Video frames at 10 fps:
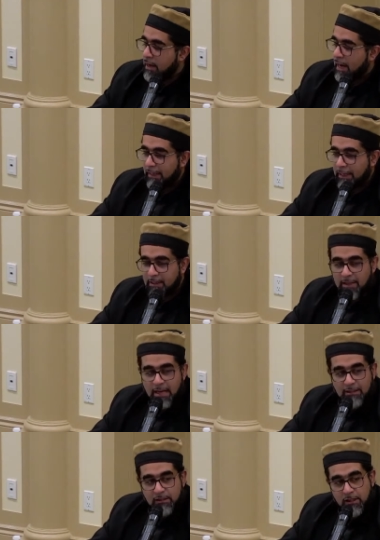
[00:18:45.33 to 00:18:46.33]
and he
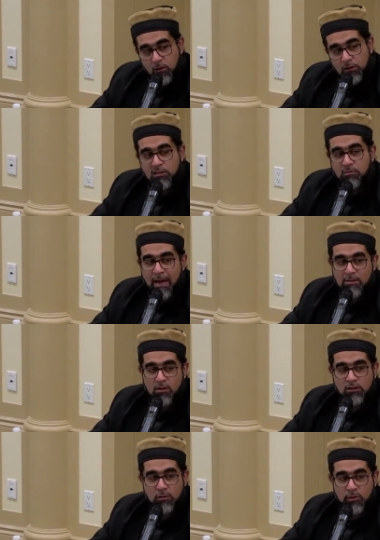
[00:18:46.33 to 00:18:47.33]
decides that he wants to pass
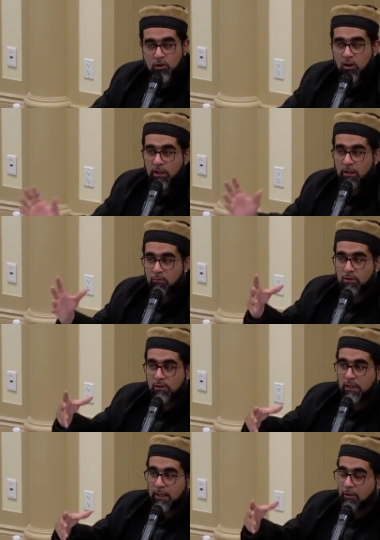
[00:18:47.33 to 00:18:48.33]
on the baton. He was a
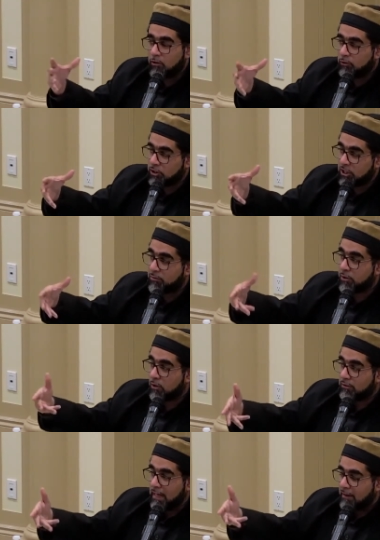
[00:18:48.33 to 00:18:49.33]
leader or the chieftain
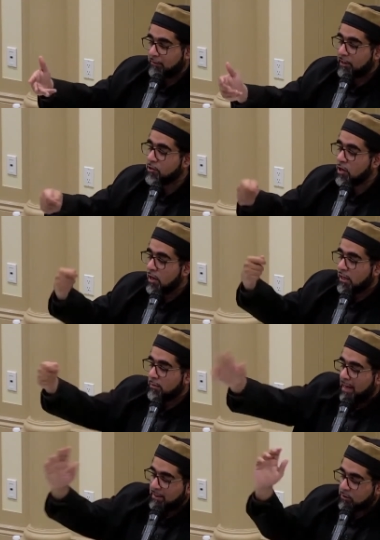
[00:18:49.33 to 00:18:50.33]
of that village. He
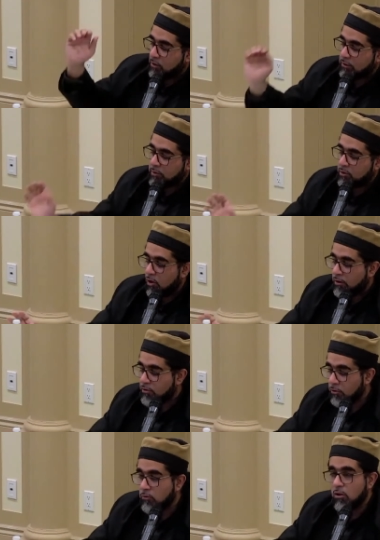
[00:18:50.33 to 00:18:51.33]
passes on the baton
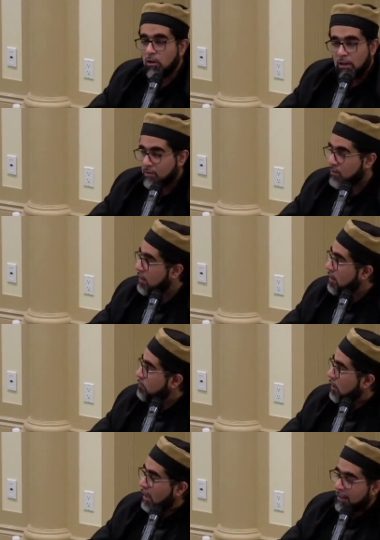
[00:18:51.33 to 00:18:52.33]
to his son,
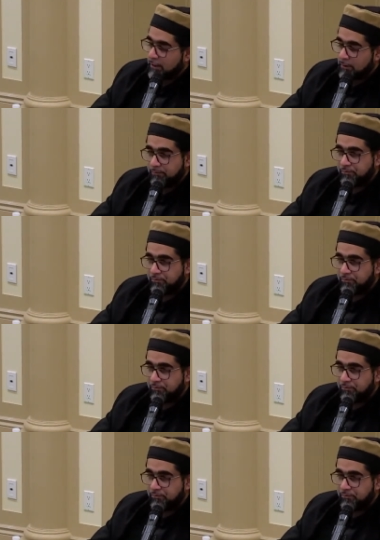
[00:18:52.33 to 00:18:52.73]
Abdul Qadir.